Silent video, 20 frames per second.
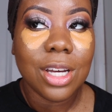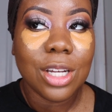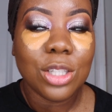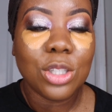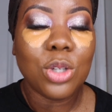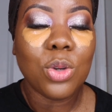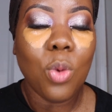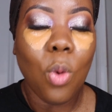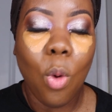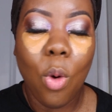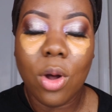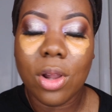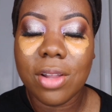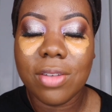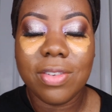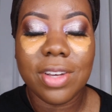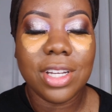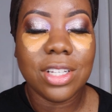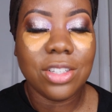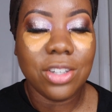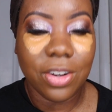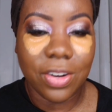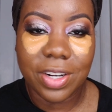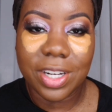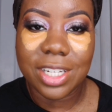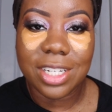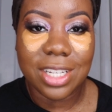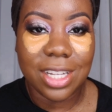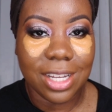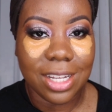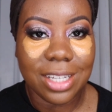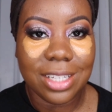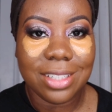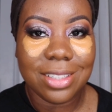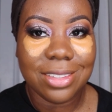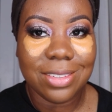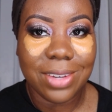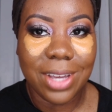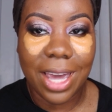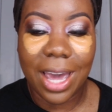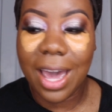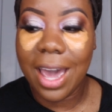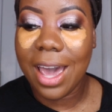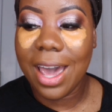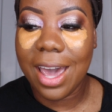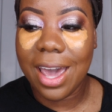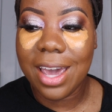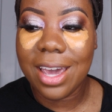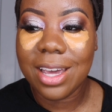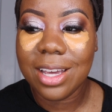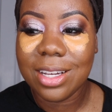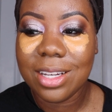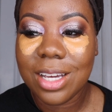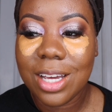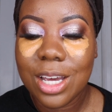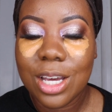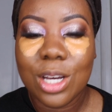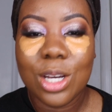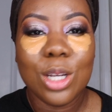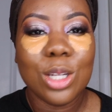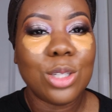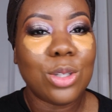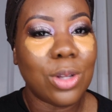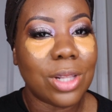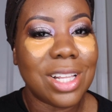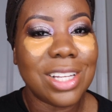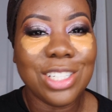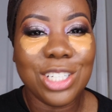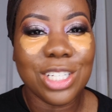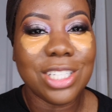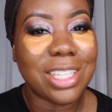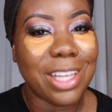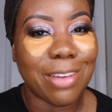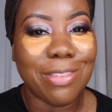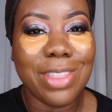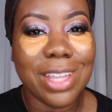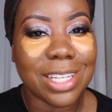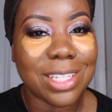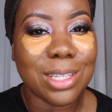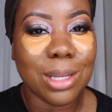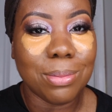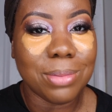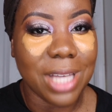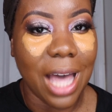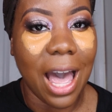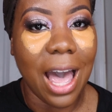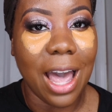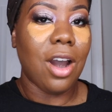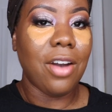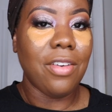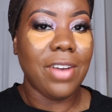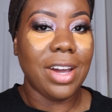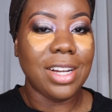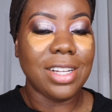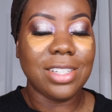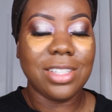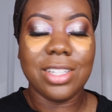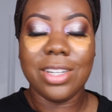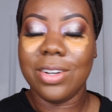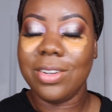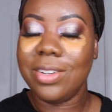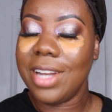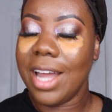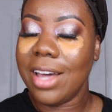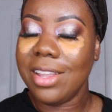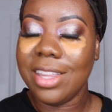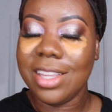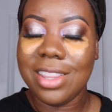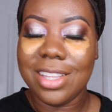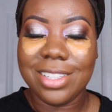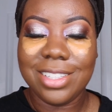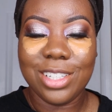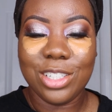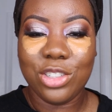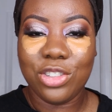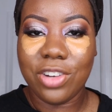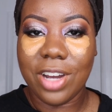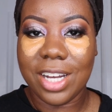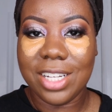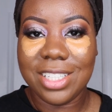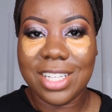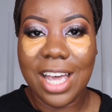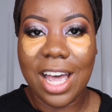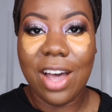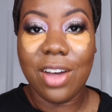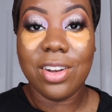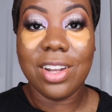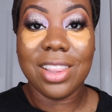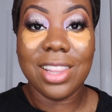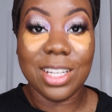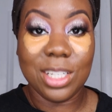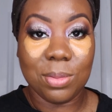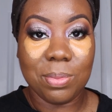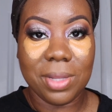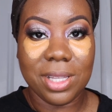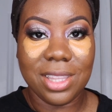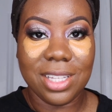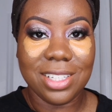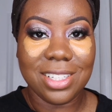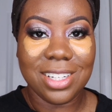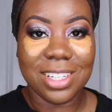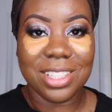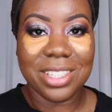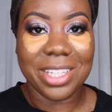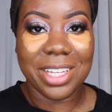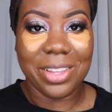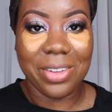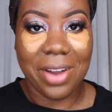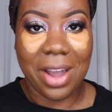to all of eternity. Okay, so let's just give this some time. Alrighty, so now that this has dried down, let's blend this concealer